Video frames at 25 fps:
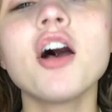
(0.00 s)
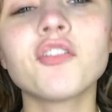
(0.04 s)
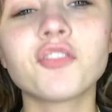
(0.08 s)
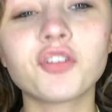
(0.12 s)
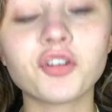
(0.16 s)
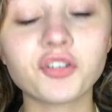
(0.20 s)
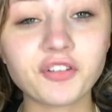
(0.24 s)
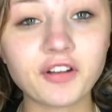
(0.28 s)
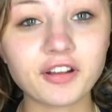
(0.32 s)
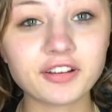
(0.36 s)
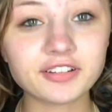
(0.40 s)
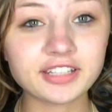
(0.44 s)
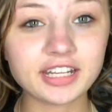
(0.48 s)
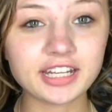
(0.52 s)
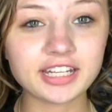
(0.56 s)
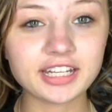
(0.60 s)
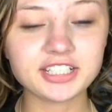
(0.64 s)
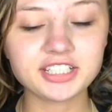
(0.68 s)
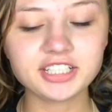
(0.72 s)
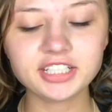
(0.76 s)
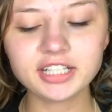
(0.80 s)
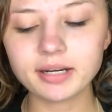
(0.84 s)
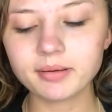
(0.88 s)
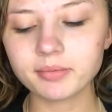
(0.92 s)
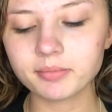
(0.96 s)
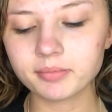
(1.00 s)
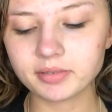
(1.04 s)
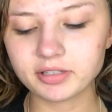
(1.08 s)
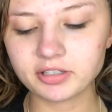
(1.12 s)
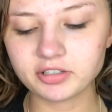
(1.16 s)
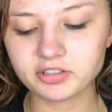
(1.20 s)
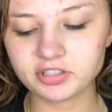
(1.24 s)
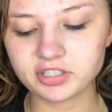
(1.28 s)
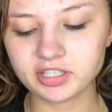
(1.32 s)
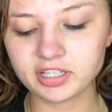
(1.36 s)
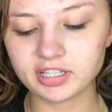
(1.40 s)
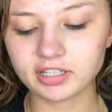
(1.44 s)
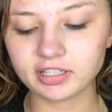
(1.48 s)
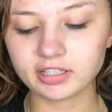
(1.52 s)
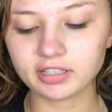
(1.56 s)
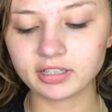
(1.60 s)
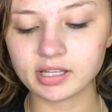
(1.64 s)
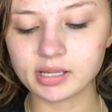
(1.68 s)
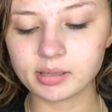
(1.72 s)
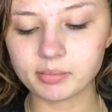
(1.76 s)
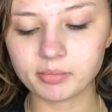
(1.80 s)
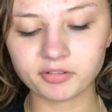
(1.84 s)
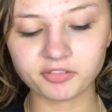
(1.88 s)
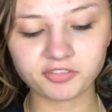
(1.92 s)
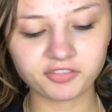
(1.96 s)
For foundation, I'm going to be using
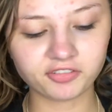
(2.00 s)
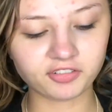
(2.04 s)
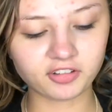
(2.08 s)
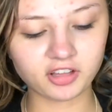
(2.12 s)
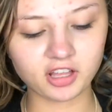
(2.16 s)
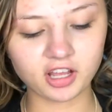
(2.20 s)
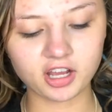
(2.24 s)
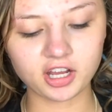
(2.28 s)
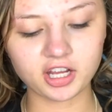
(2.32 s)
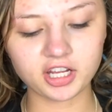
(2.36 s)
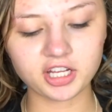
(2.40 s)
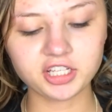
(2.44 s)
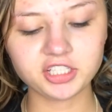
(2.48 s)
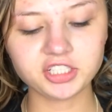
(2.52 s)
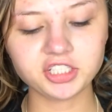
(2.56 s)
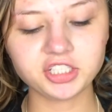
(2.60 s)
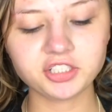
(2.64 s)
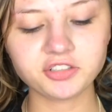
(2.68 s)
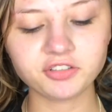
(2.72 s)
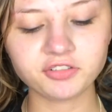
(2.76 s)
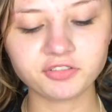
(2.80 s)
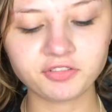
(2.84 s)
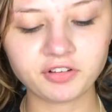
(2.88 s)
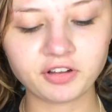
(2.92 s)
Glamouflage